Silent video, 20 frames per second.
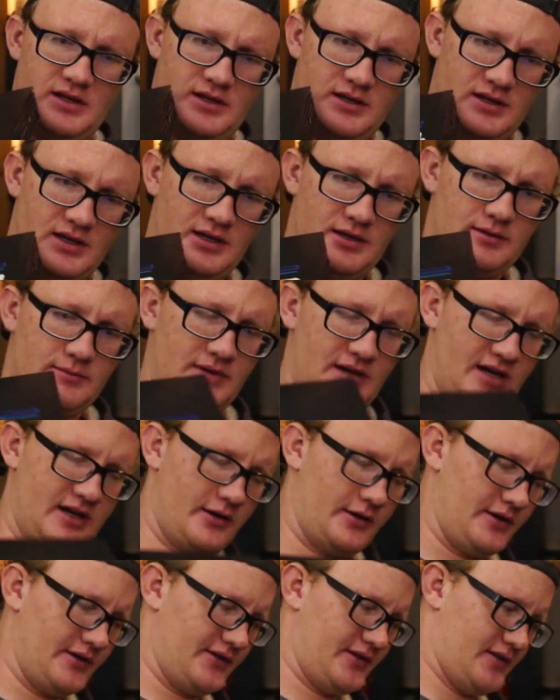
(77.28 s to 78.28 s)
and
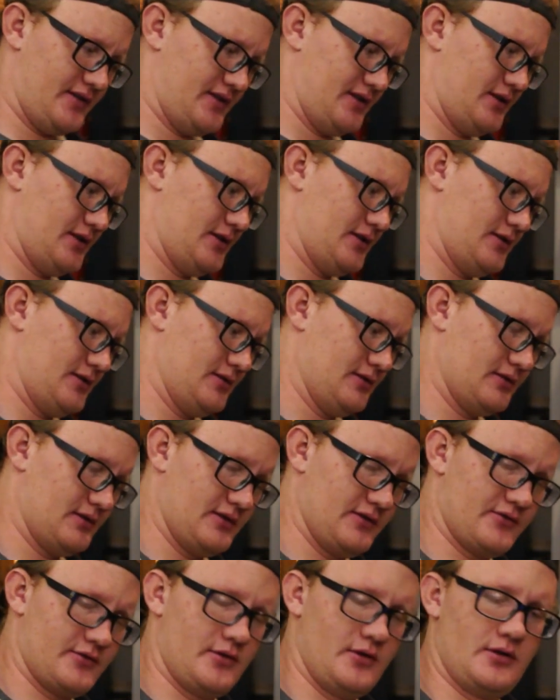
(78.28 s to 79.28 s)
batteries in the
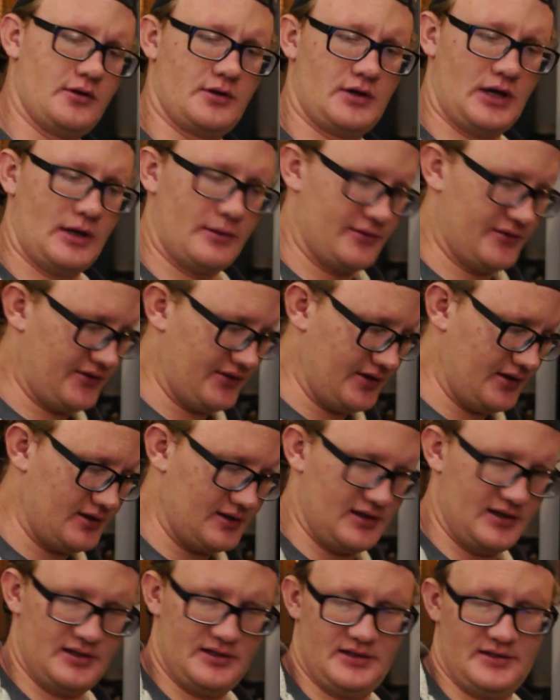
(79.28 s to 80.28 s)
controller obviously,
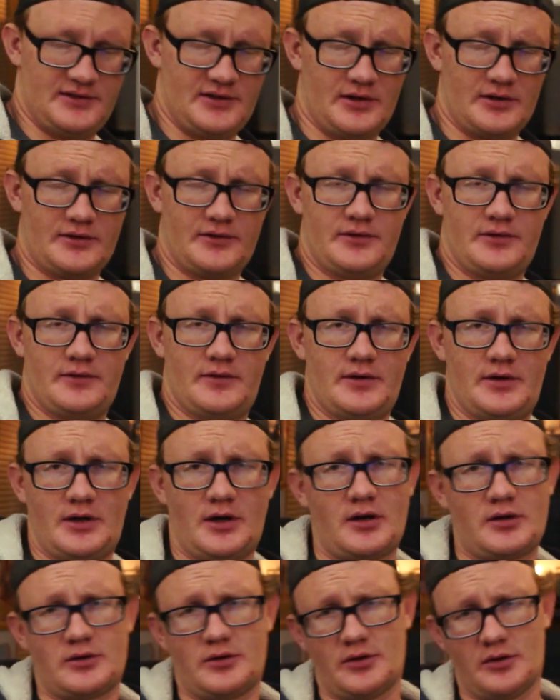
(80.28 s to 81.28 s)
and it talks to the
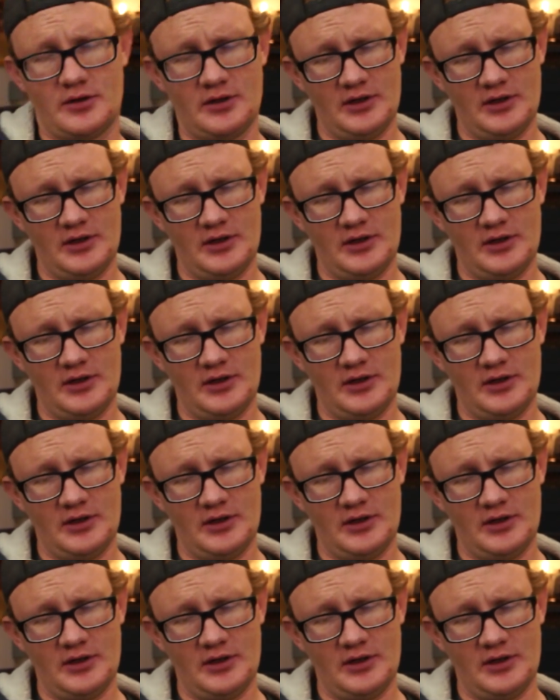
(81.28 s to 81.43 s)
dongle.